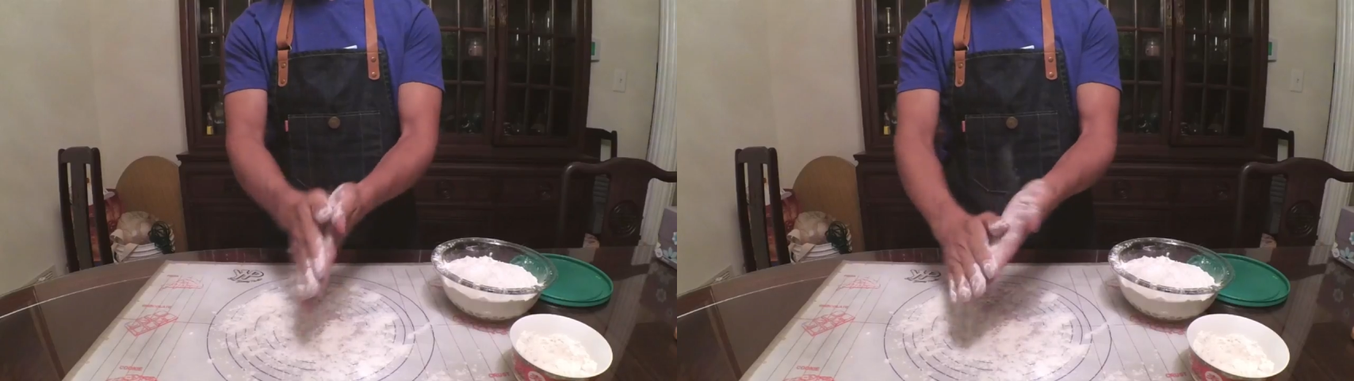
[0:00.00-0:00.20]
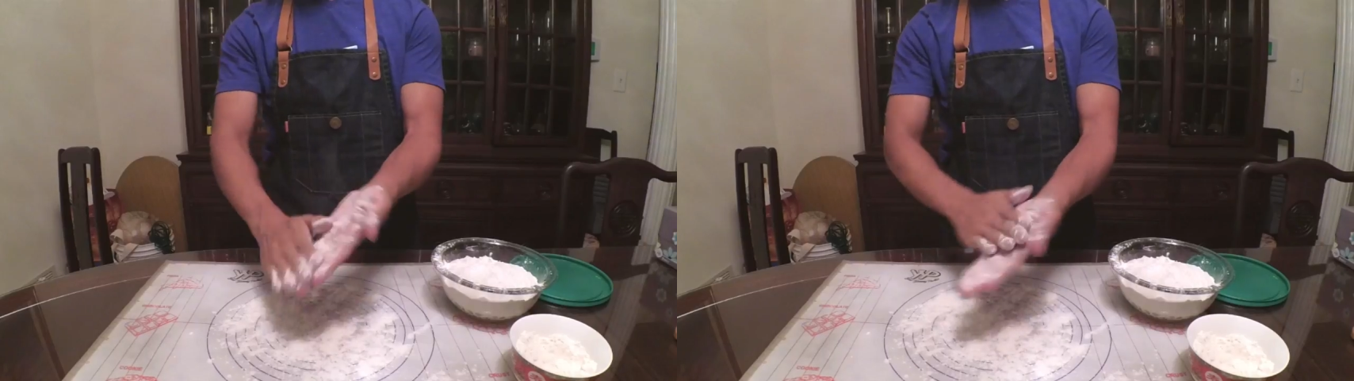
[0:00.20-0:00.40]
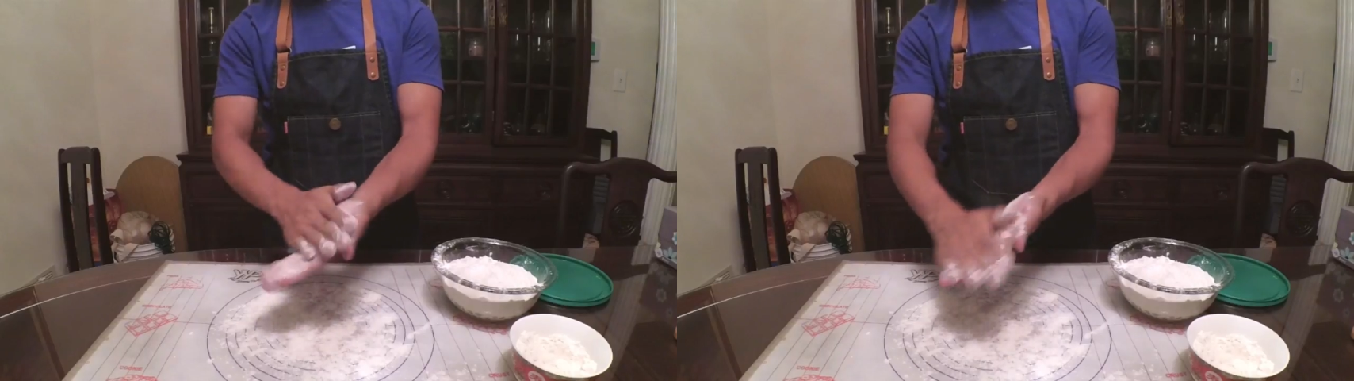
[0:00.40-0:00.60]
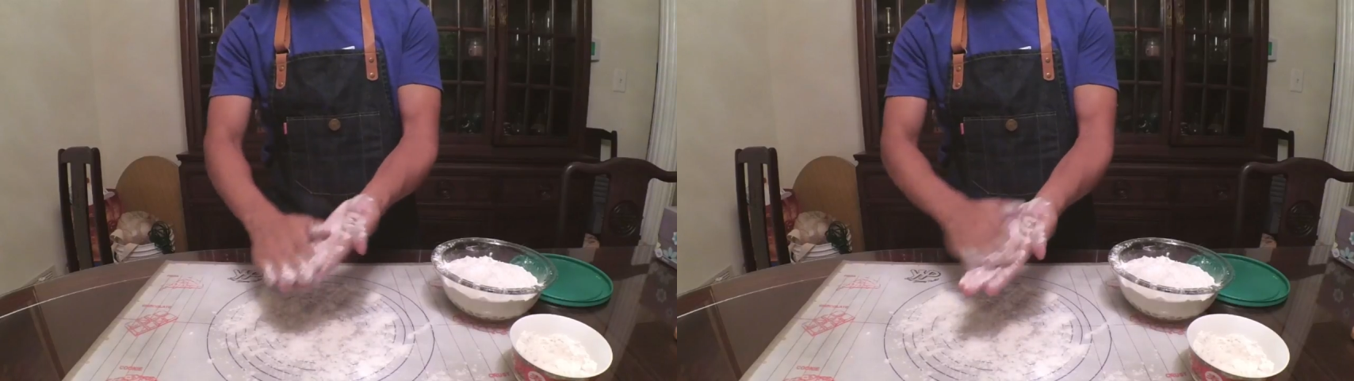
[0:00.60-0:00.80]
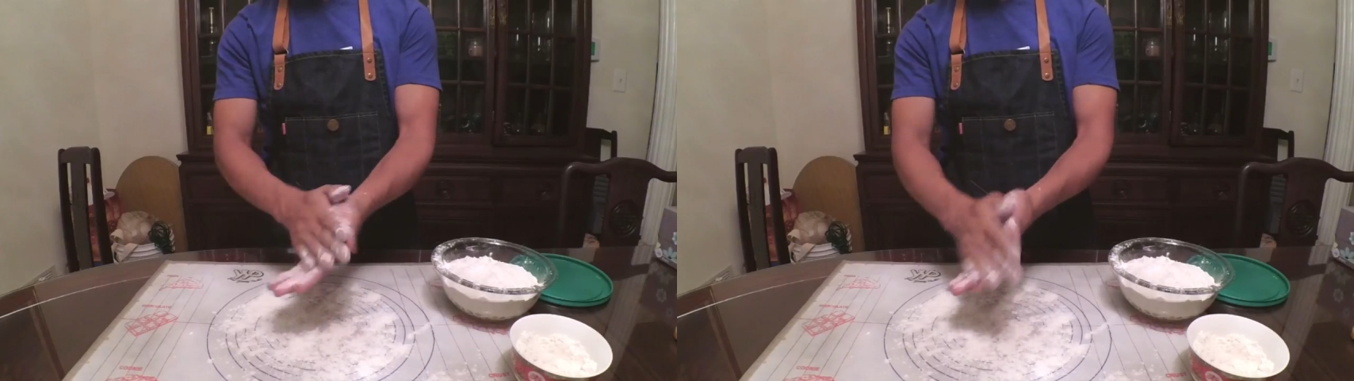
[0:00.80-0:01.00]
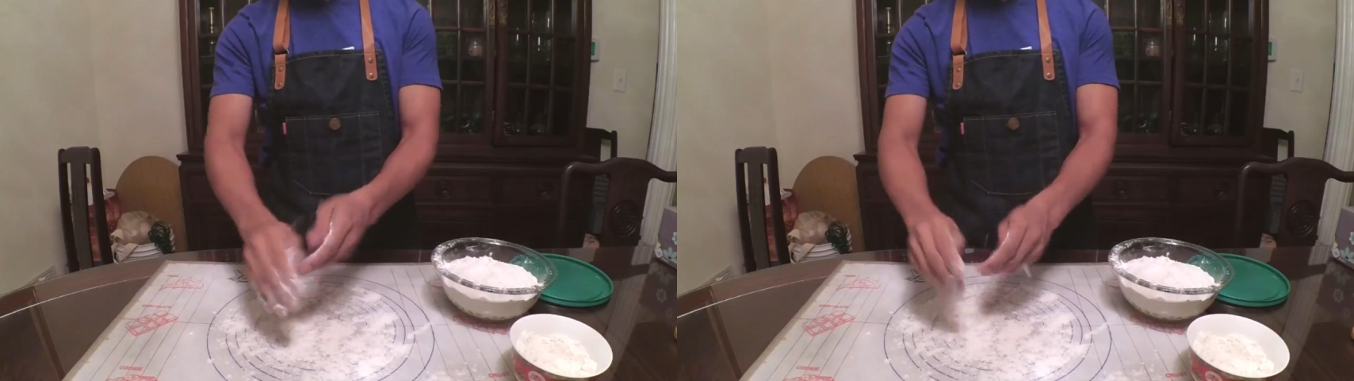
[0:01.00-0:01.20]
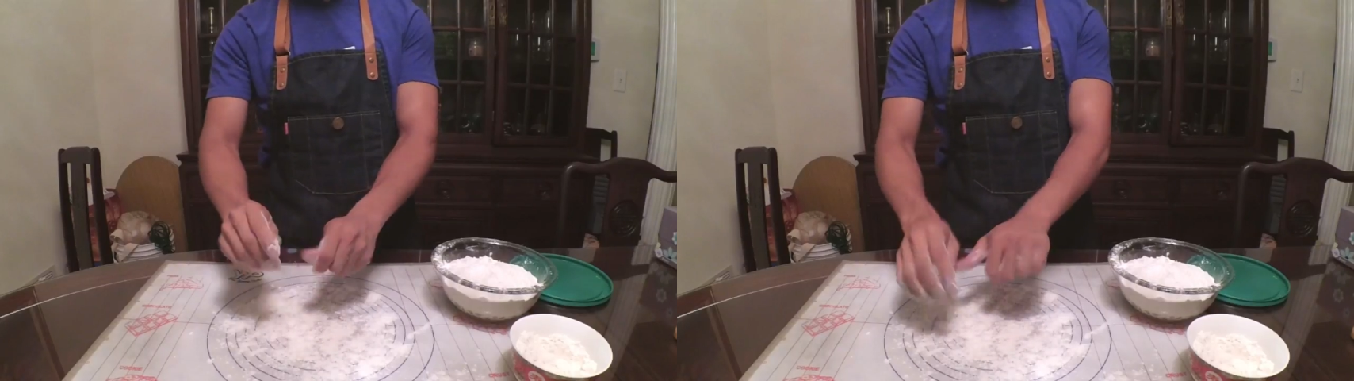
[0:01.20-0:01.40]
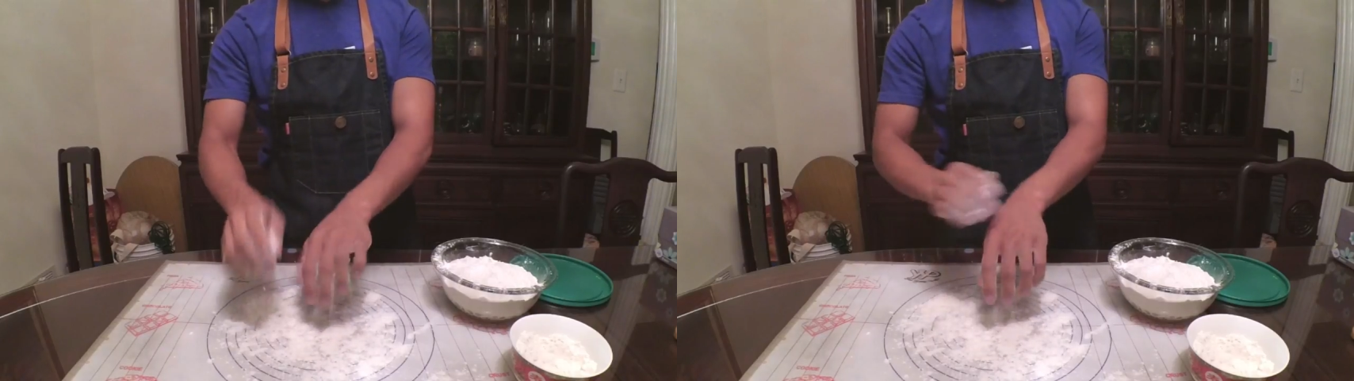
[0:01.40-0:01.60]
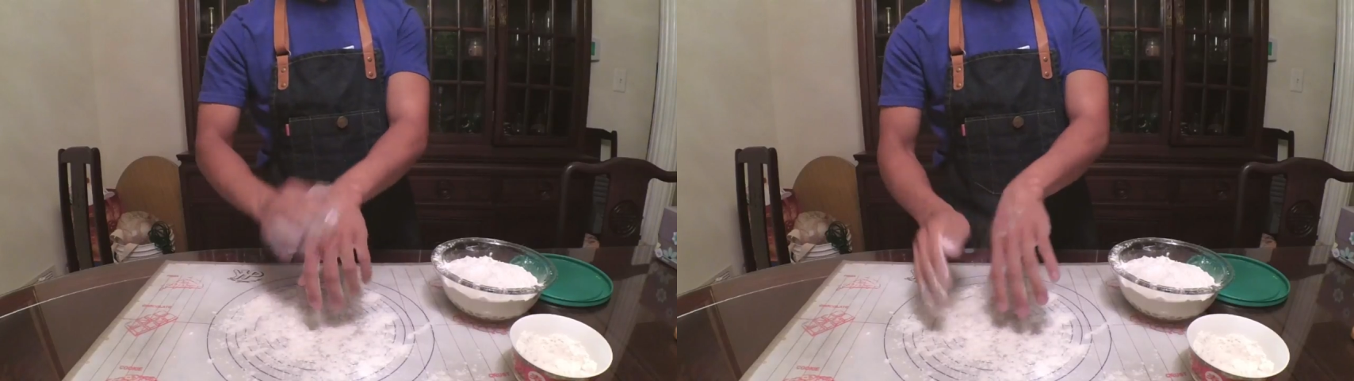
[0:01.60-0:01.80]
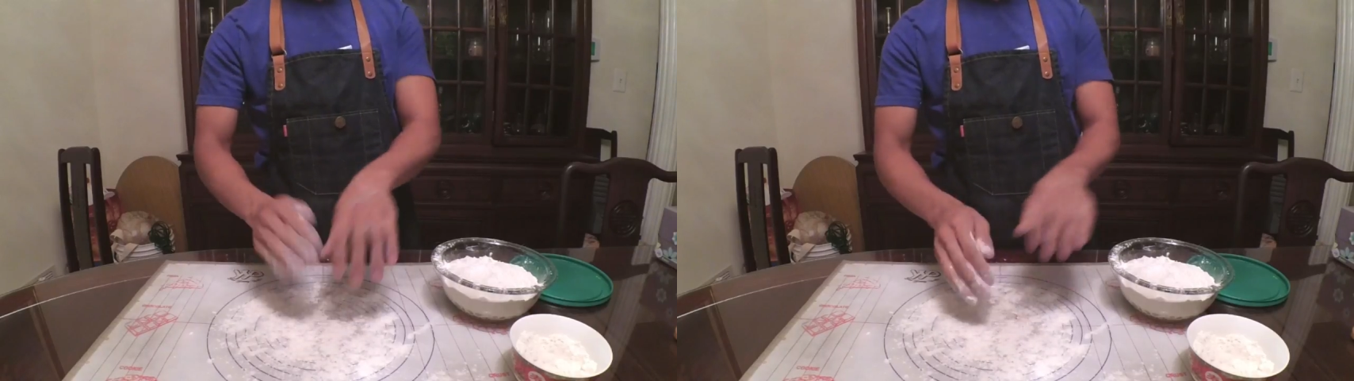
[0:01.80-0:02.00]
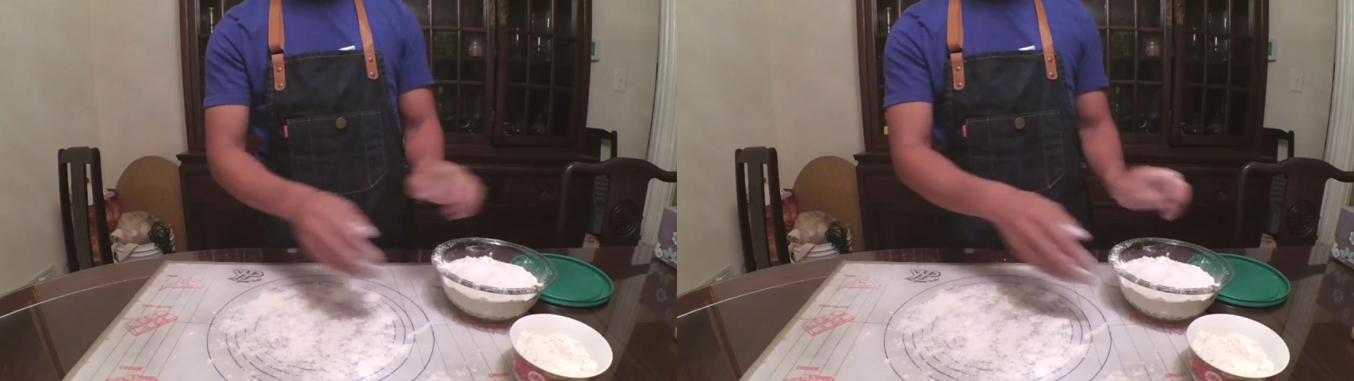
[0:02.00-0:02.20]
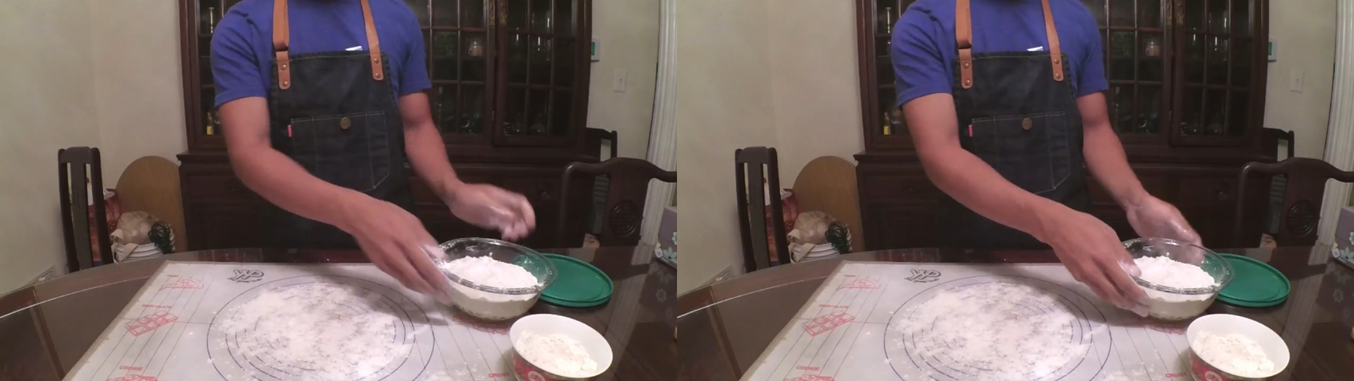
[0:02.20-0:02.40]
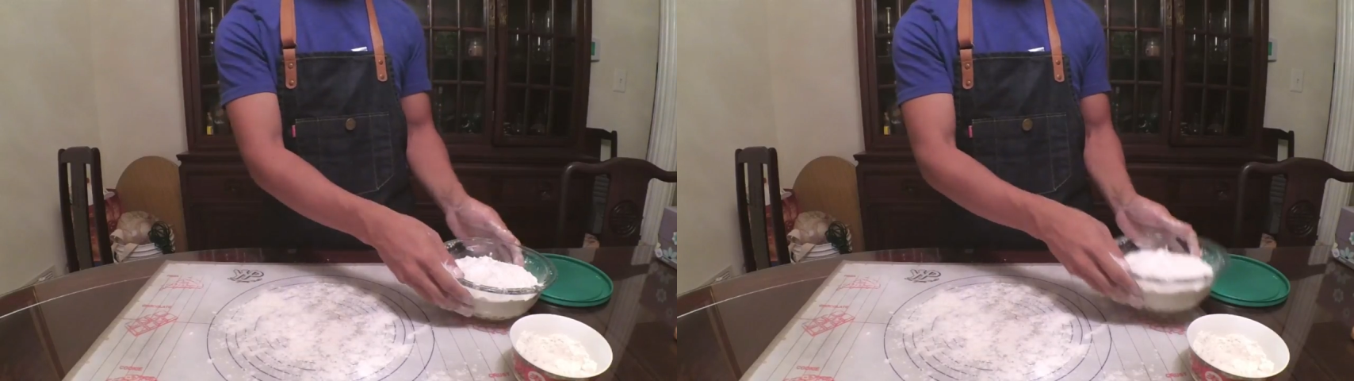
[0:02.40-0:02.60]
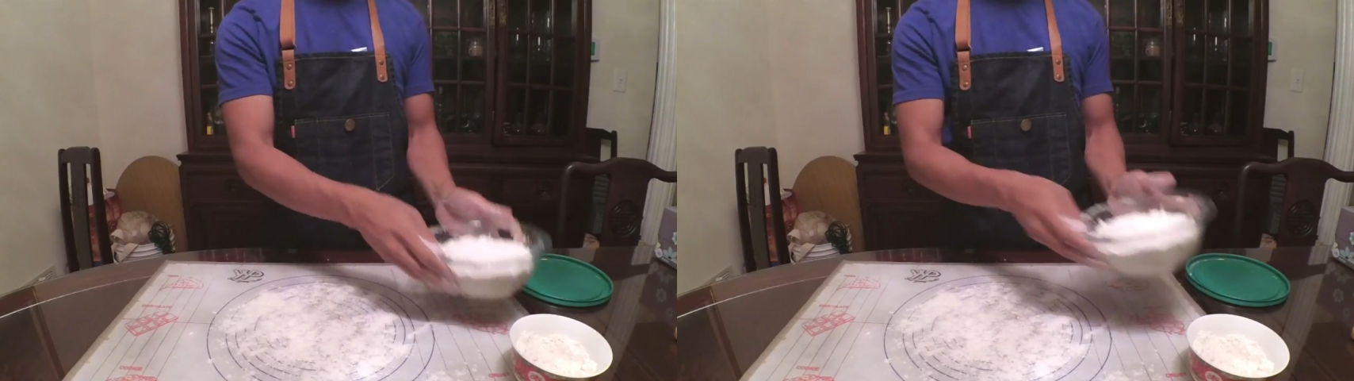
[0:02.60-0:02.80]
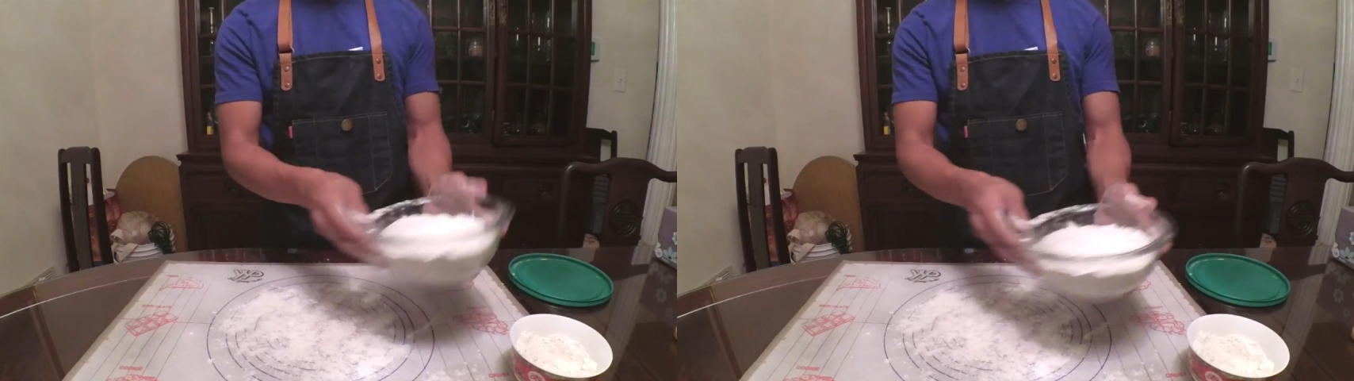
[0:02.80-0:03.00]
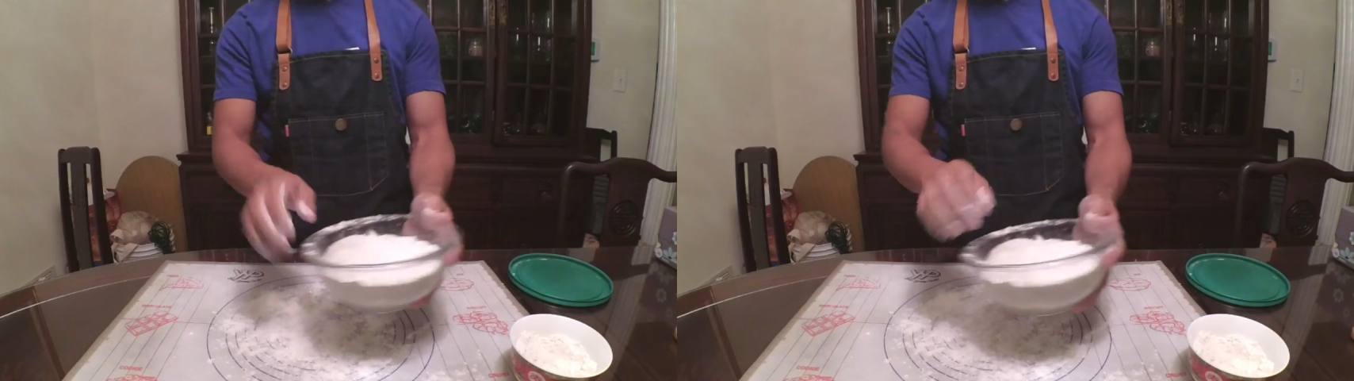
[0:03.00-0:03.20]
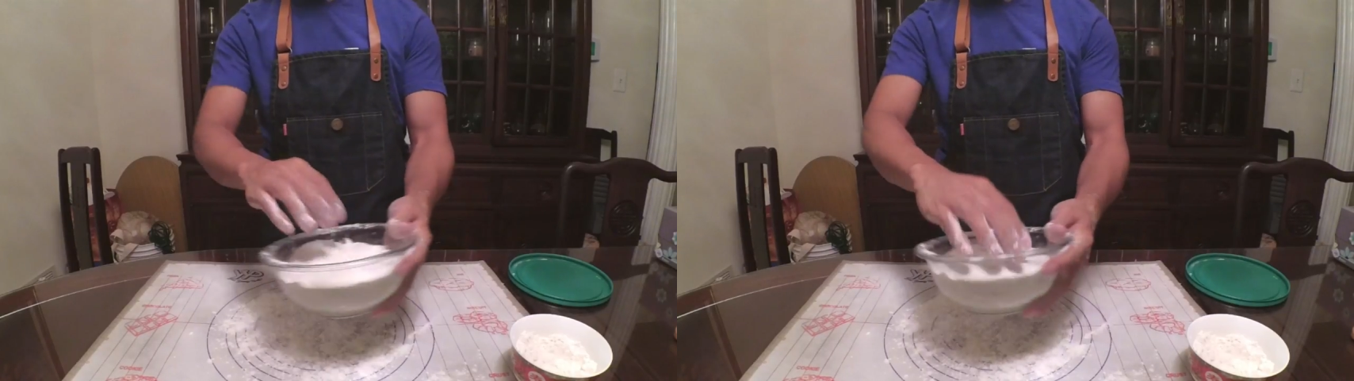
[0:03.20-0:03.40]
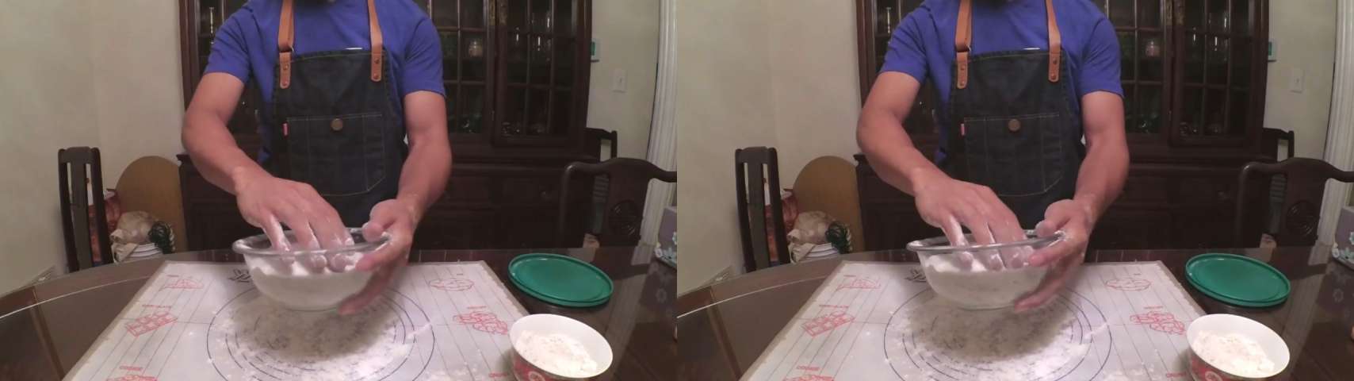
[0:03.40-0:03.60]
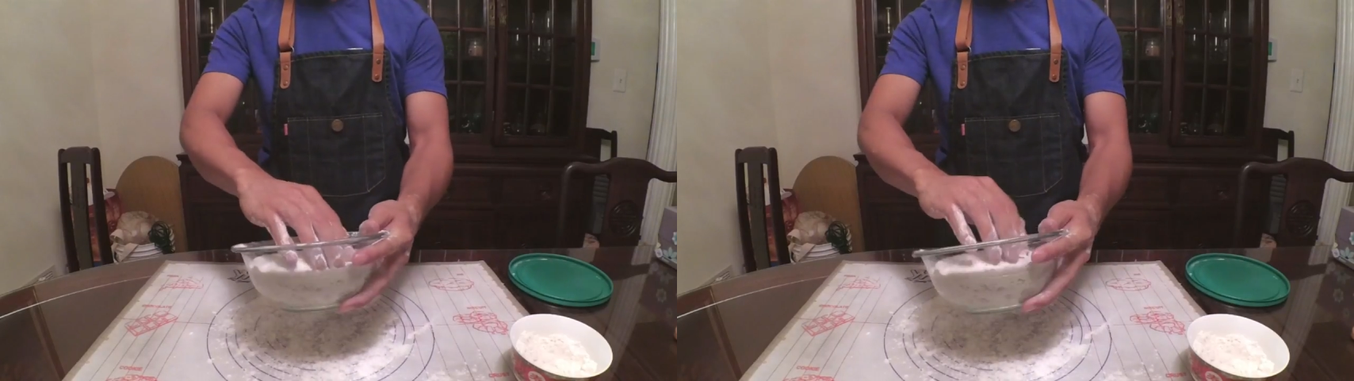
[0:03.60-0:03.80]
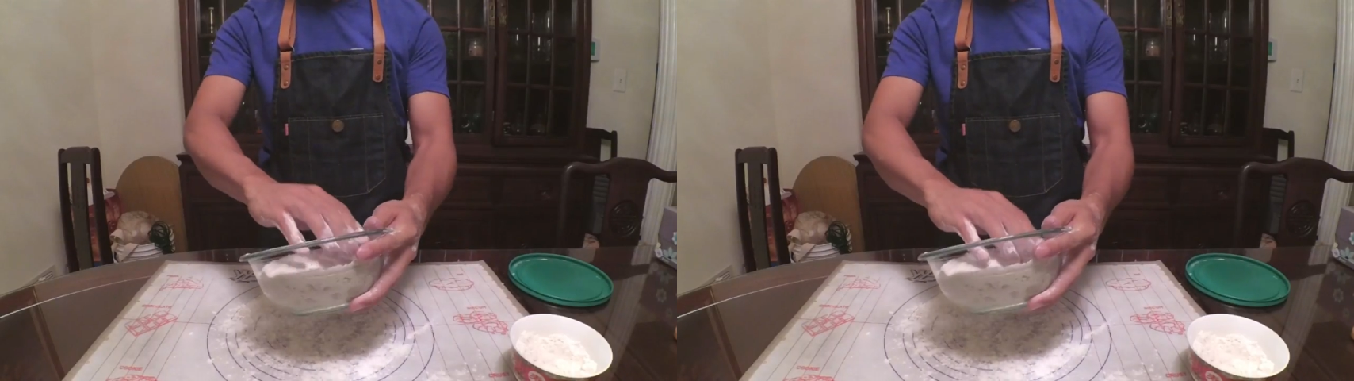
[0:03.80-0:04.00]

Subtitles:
Nobody's mouth can be seen.